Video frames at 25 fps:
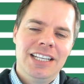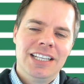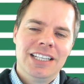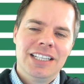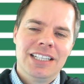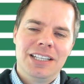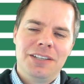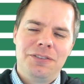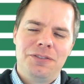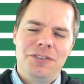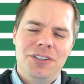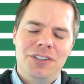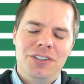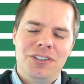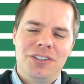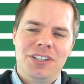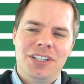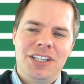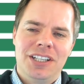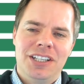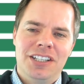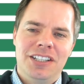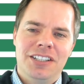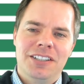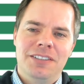if you
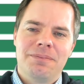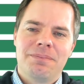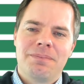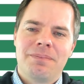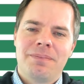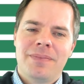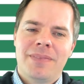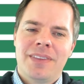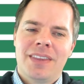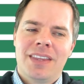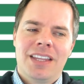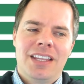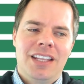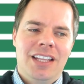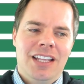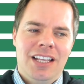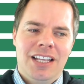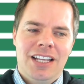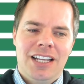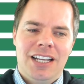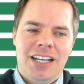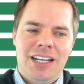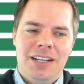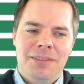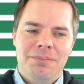can
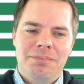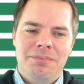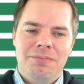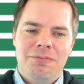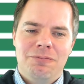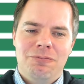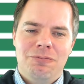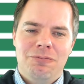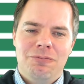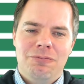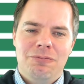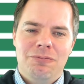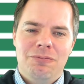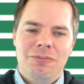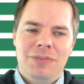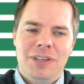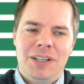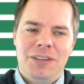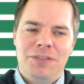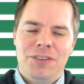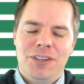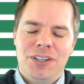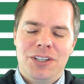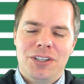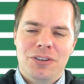
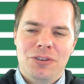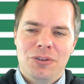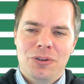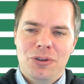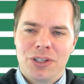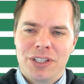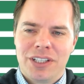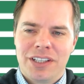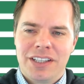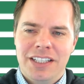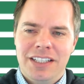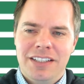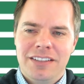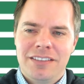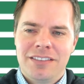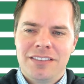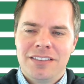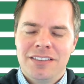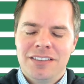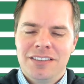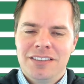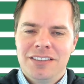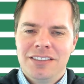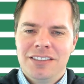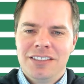look at this
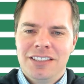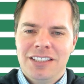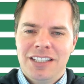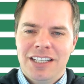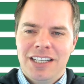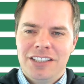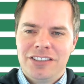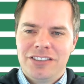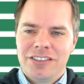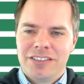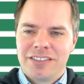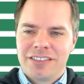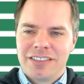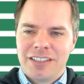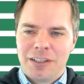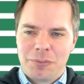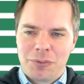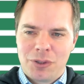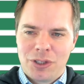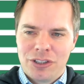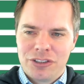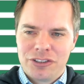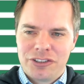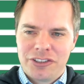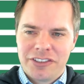and just
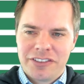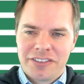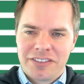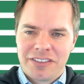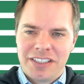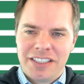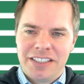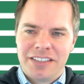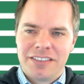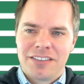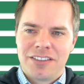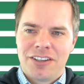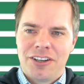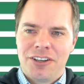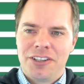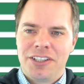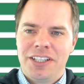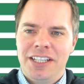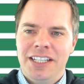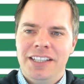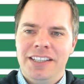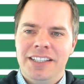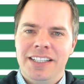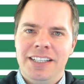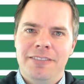subconsciously soak
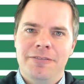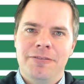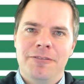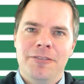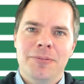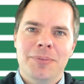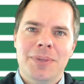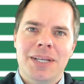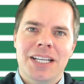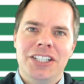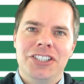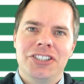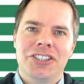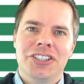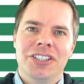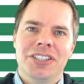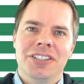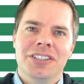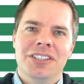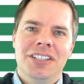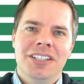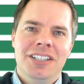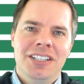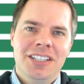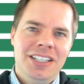in the information
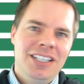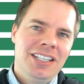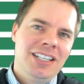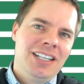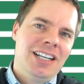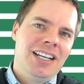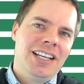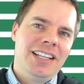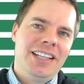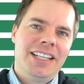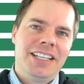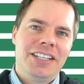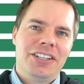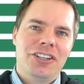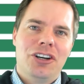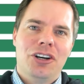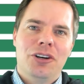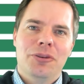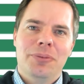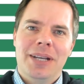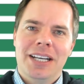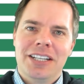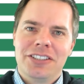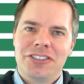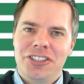and then go
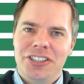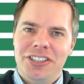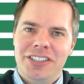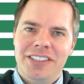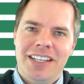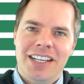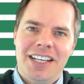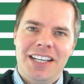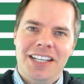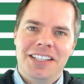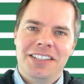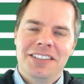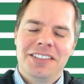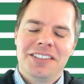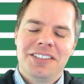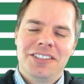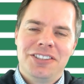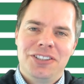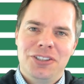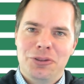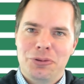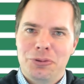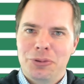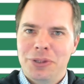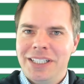about your day,
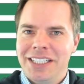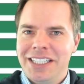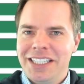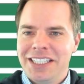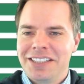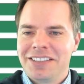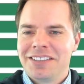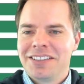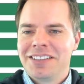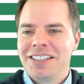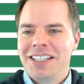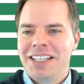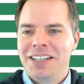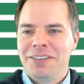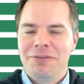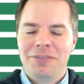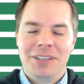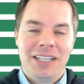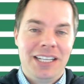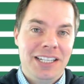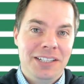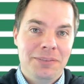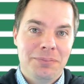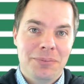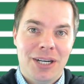you're winning
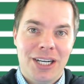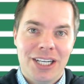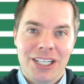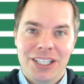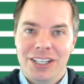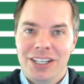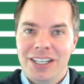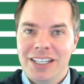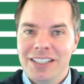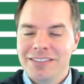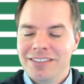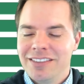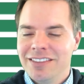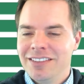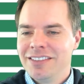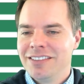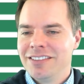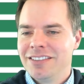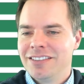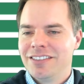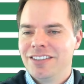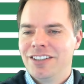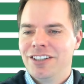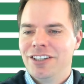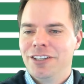in my eyes.
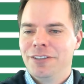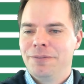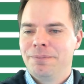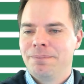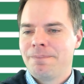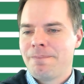So